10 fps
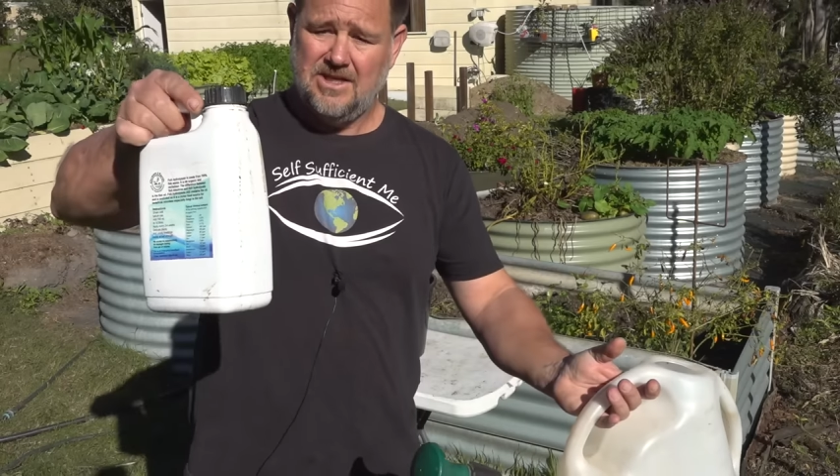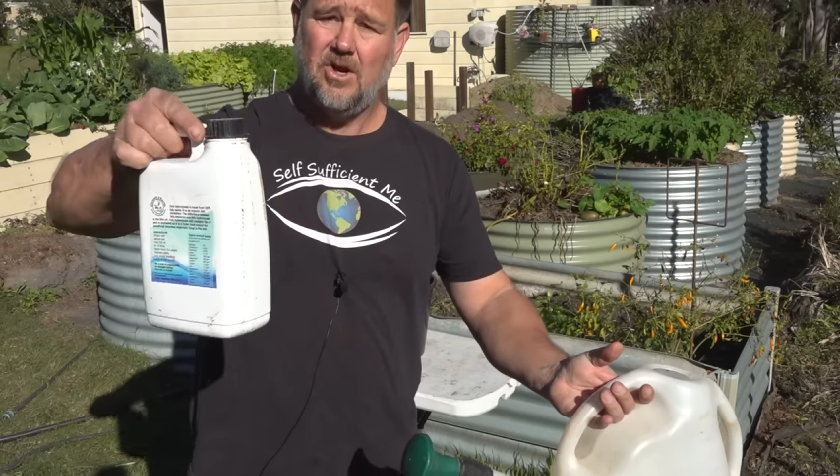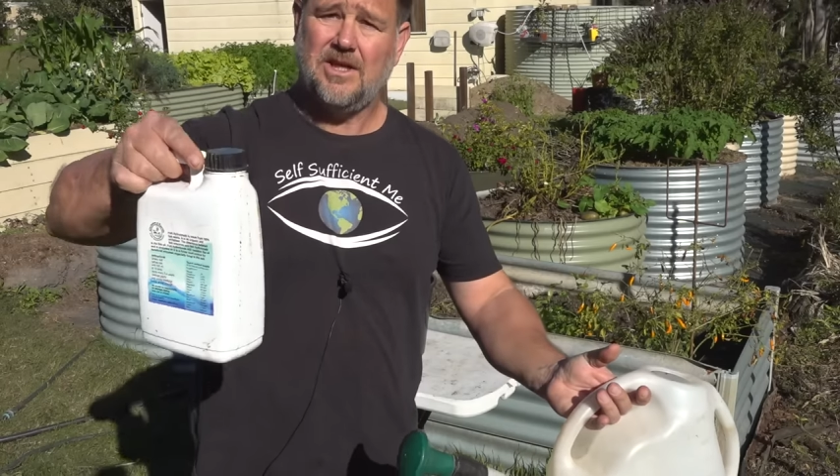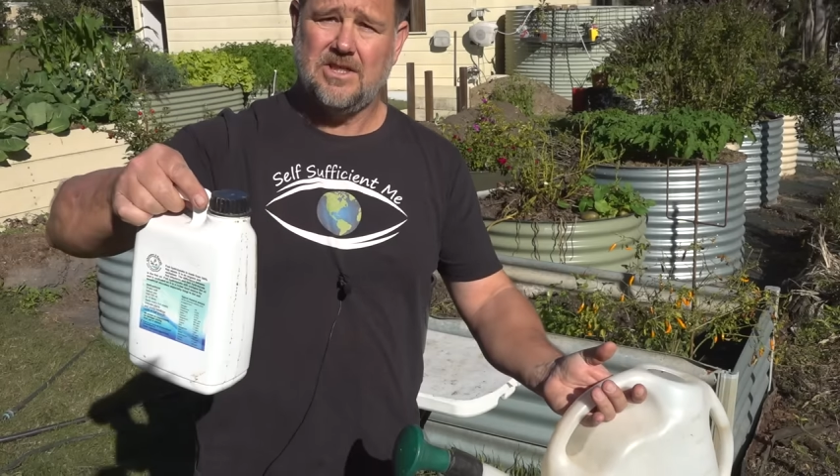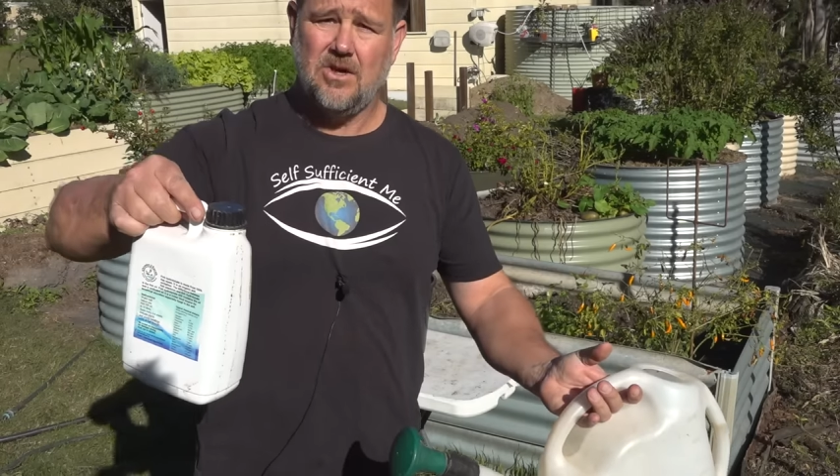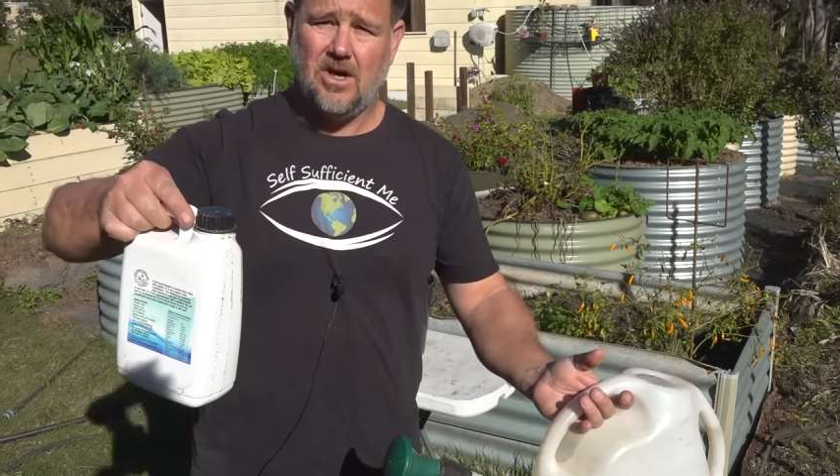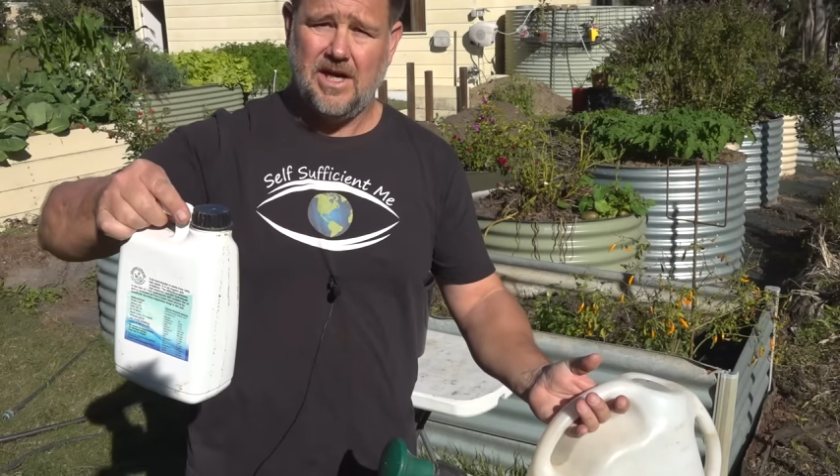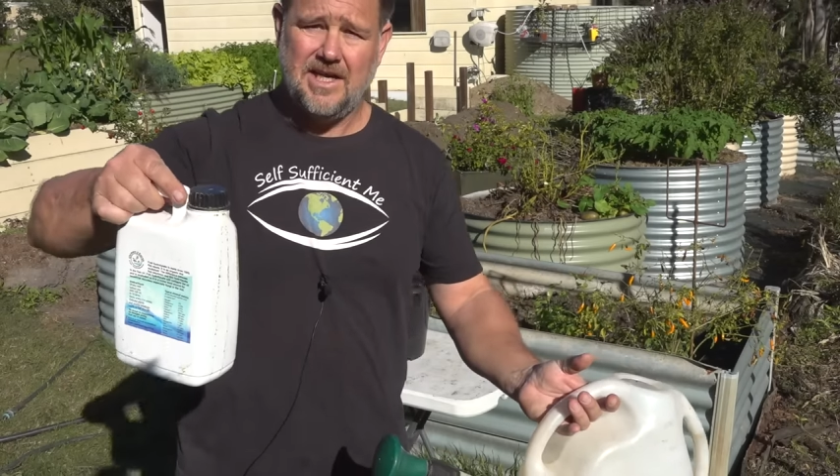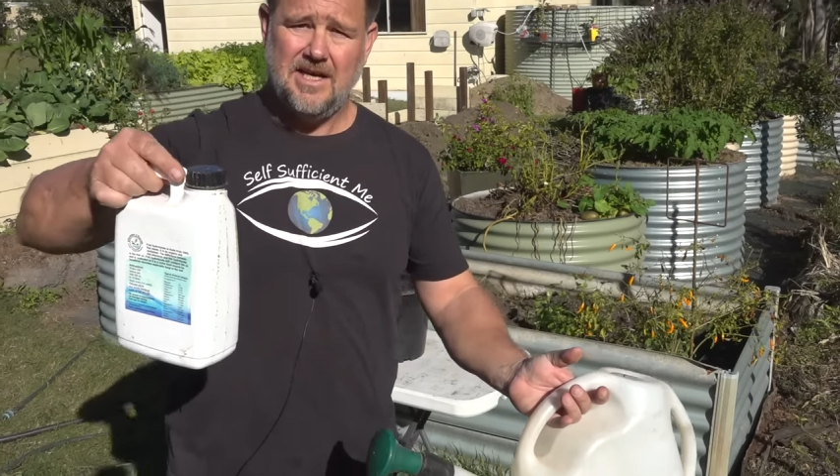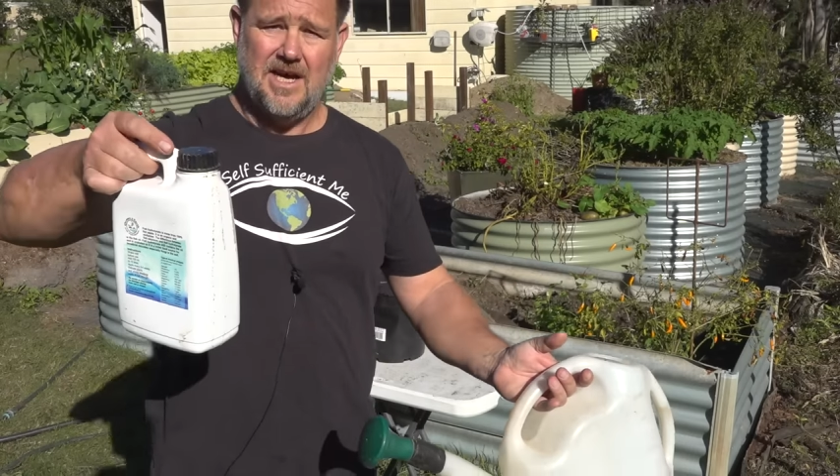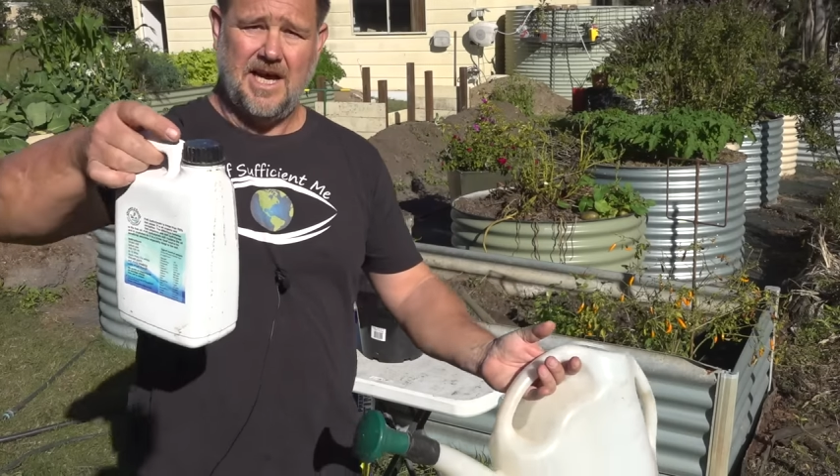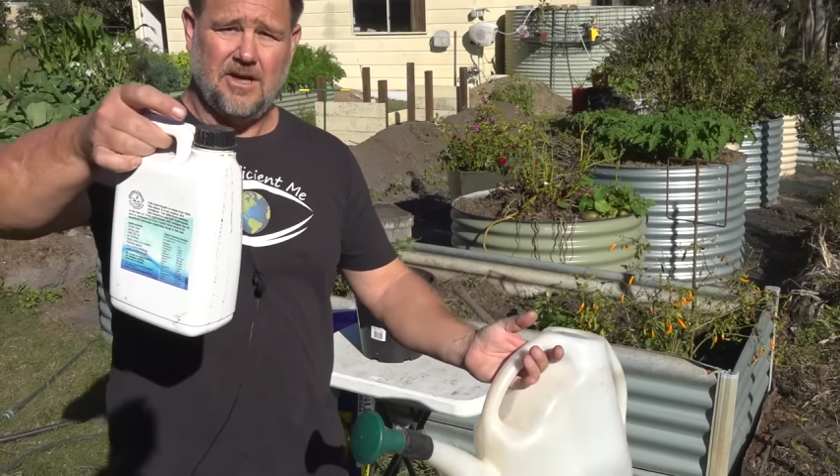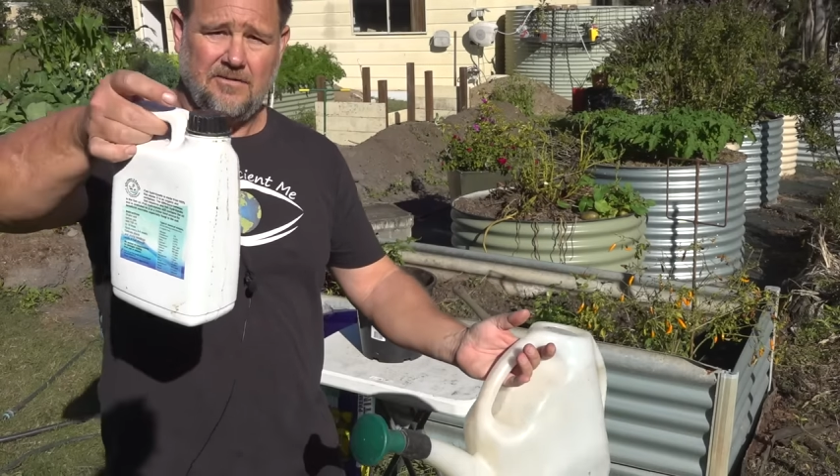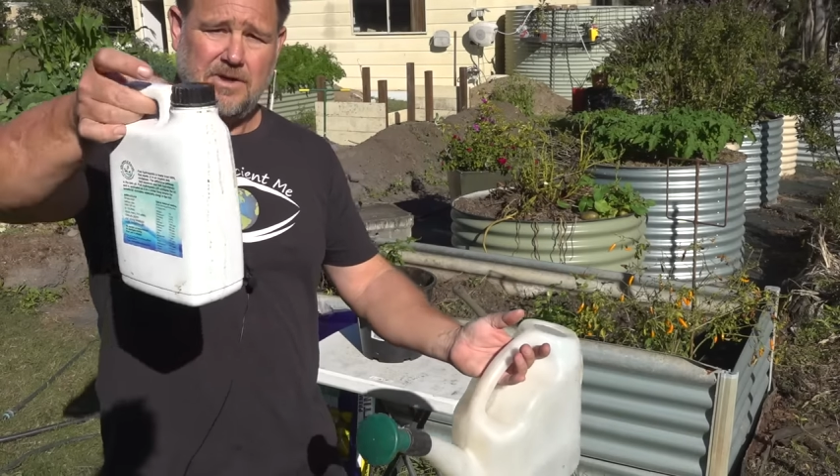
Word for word: Nice guy, and I've